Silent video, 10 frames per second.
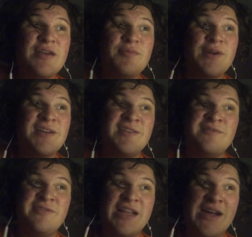Brandon
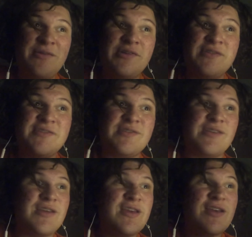Flowers
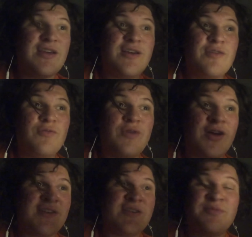
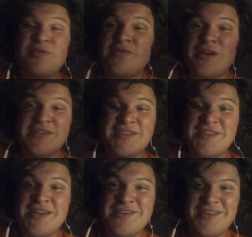walks up across the
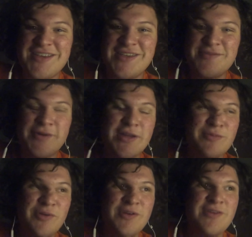stage like he's Freddie
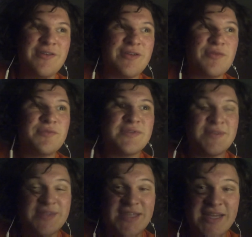Mercury. It was
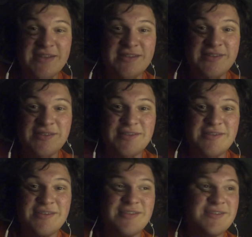intense,
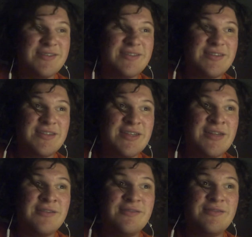you
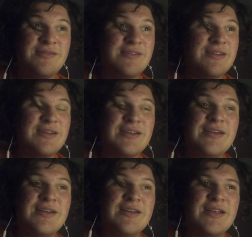know.
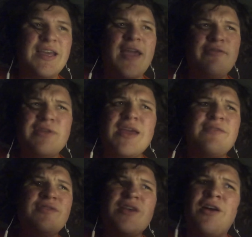Like every
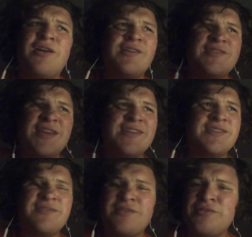artist has
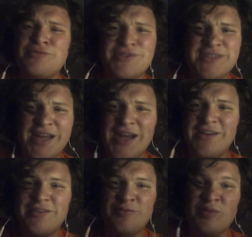their own
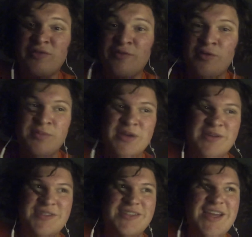style of performing
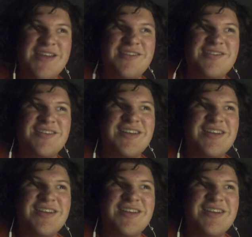on stage.